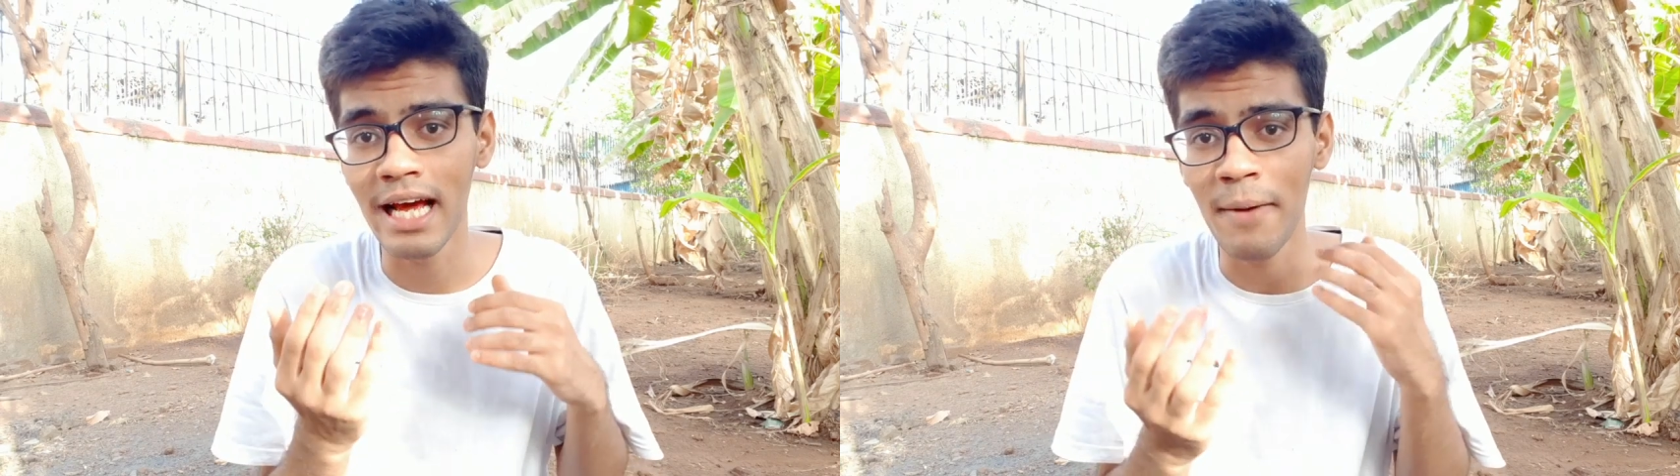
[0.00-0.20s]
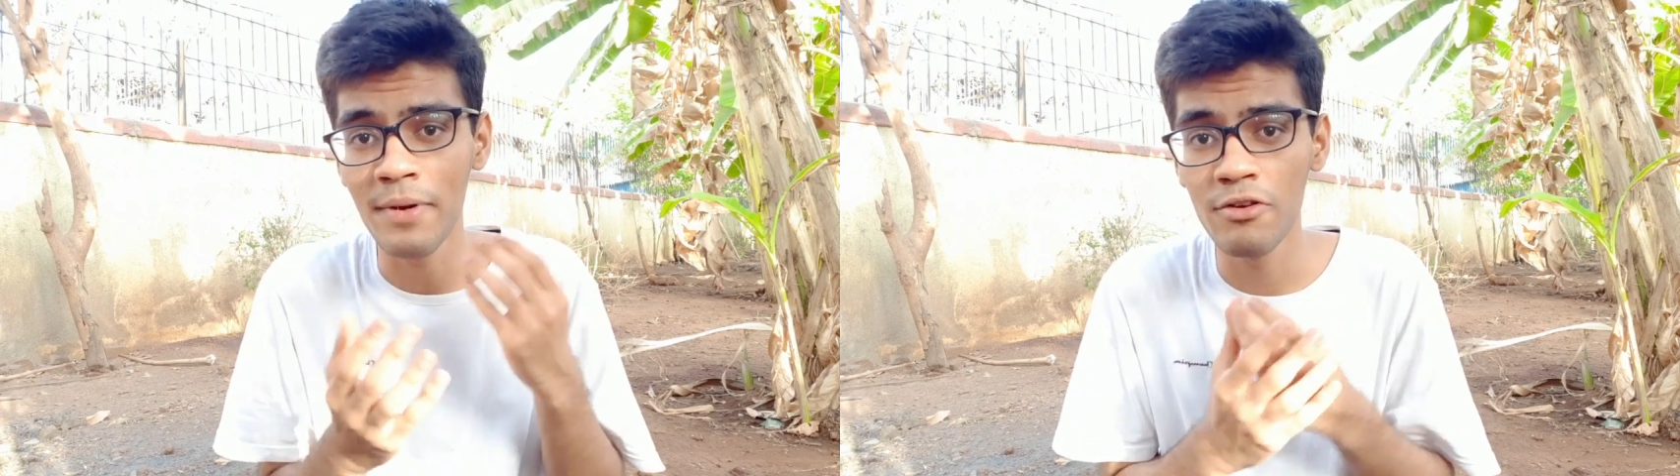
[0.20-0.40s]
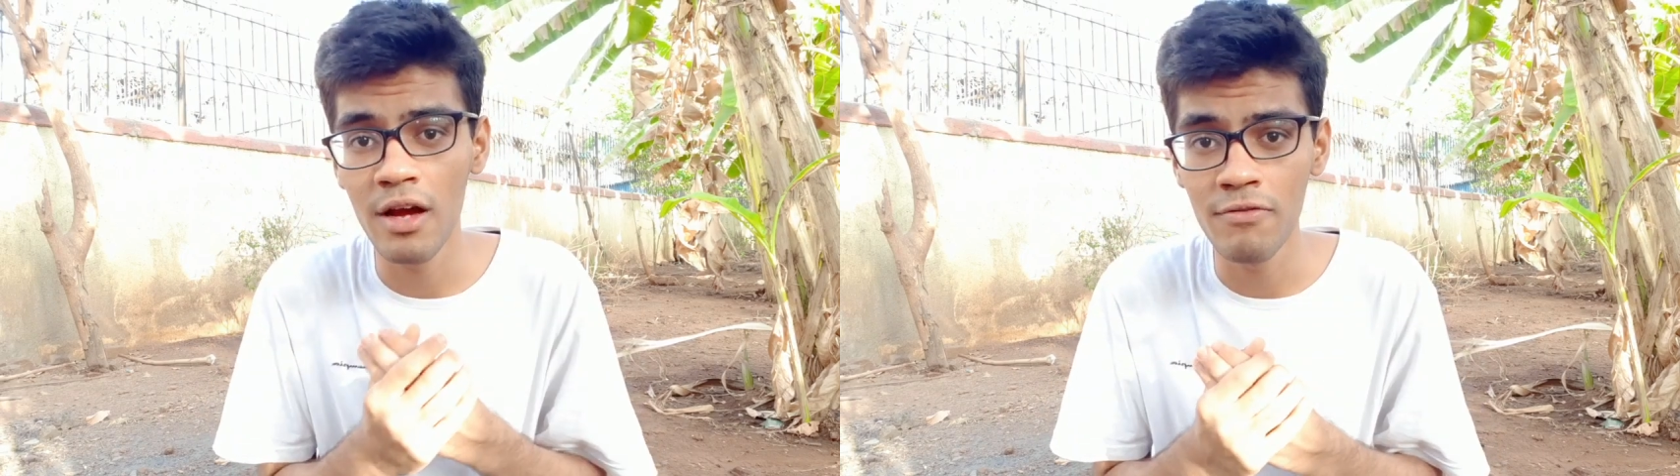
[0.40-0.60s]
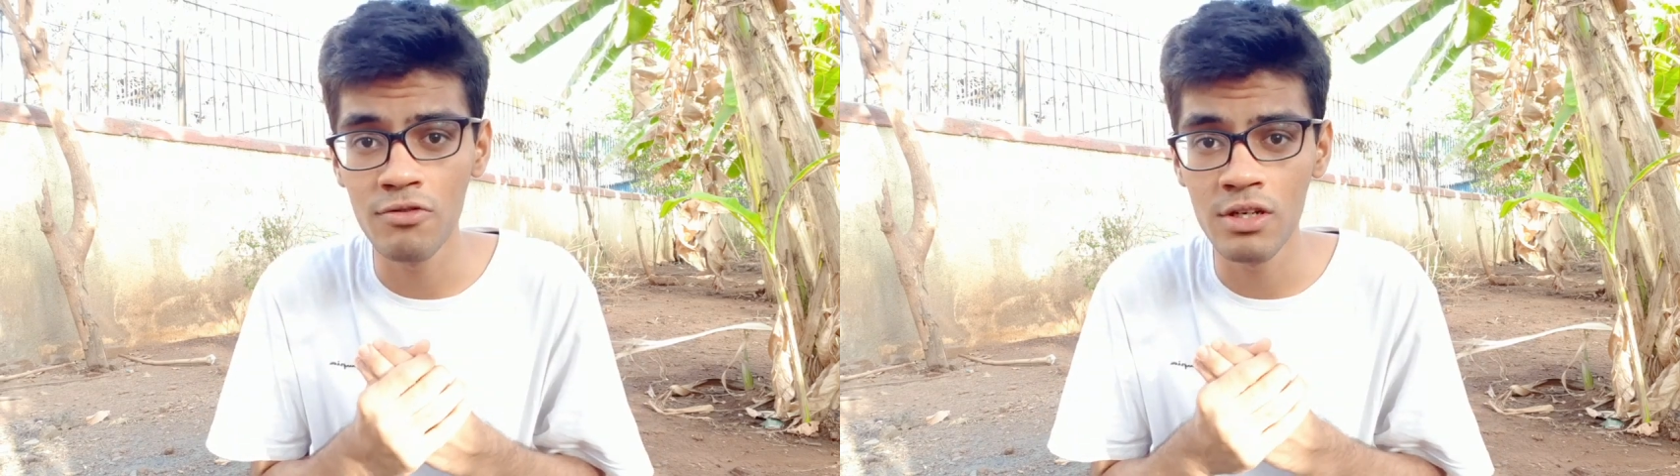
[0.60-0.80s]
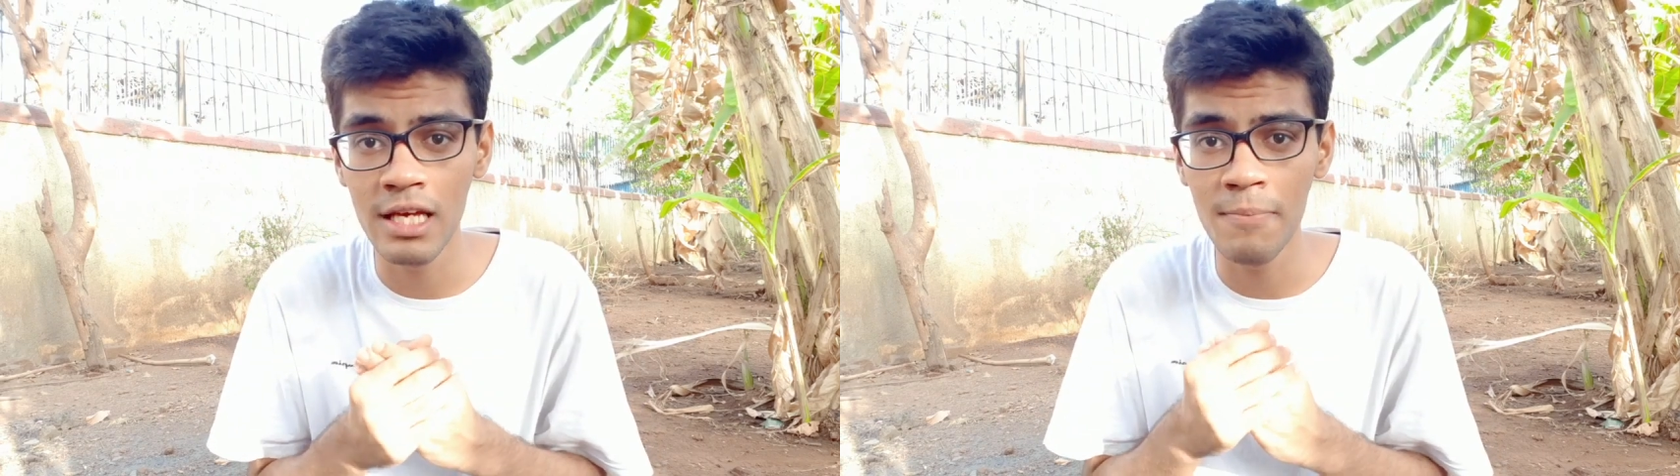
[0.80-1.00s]
You
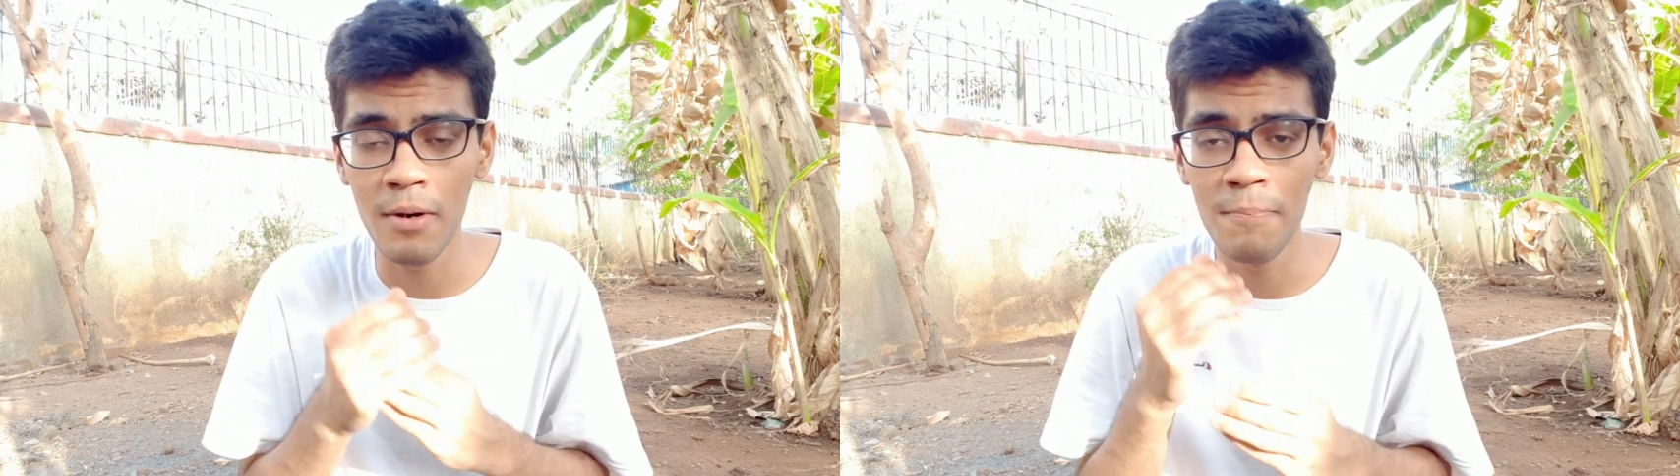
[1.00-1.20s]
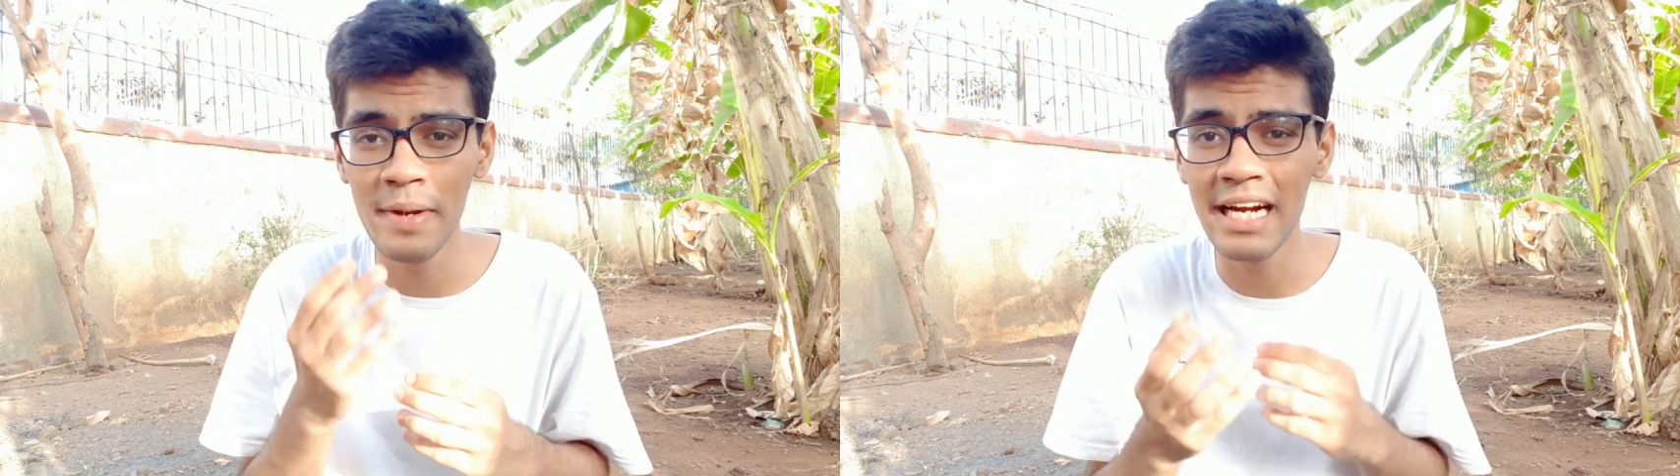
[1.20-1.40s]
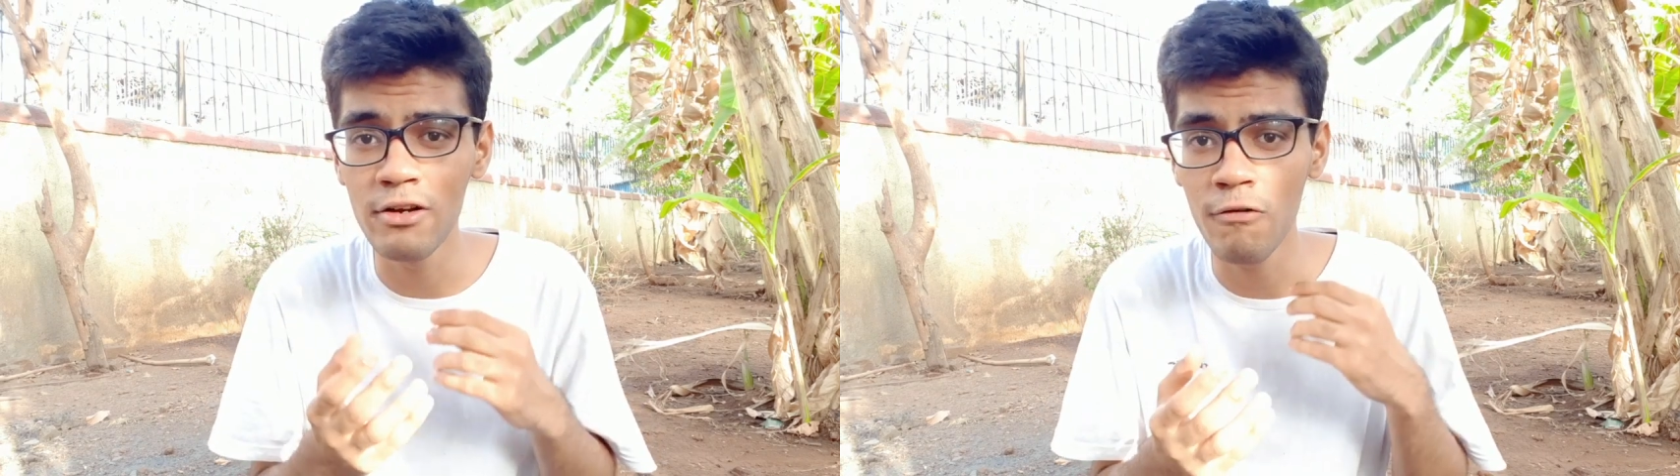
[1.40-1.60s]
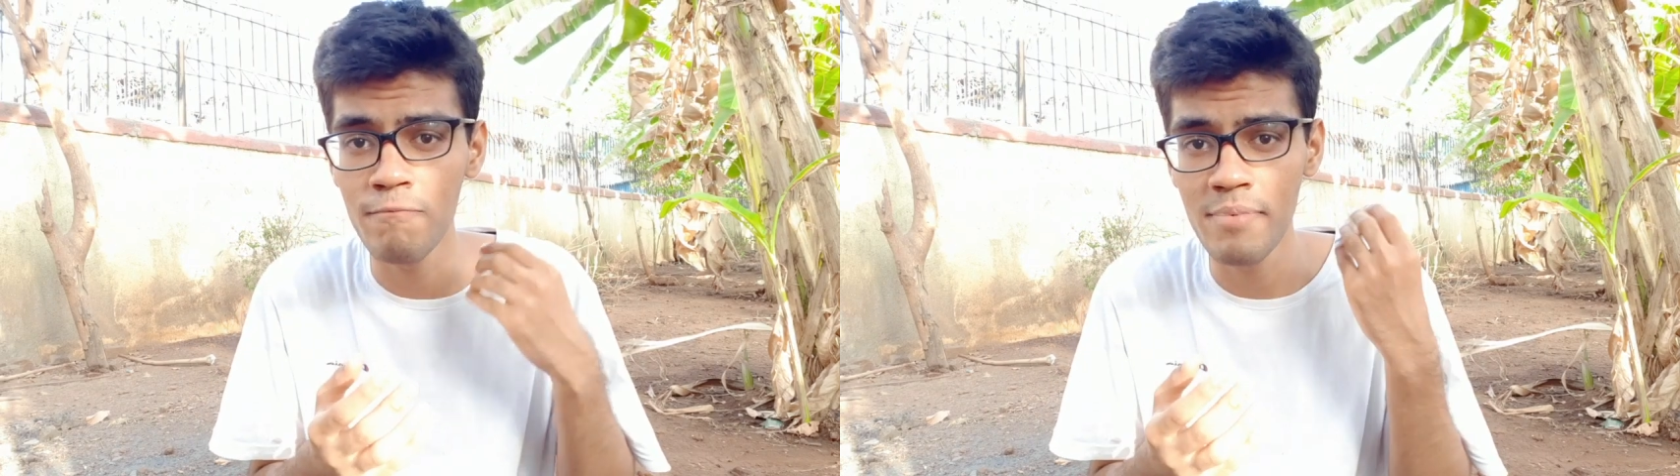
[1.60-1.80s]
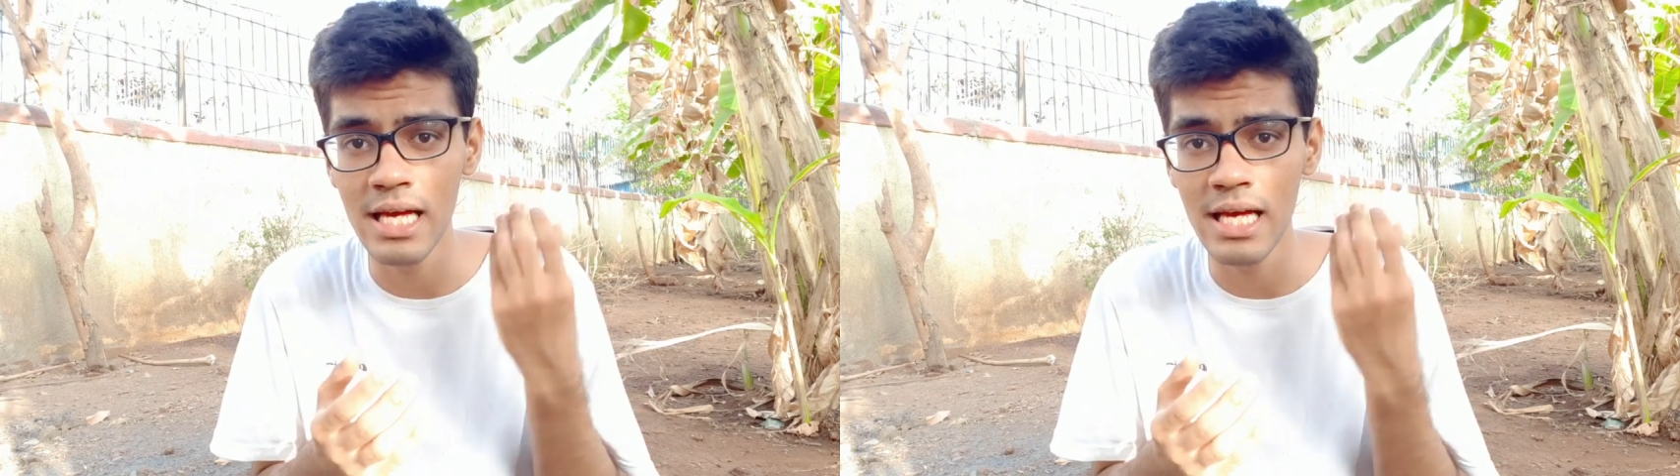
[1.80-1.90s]
have to keep a bit of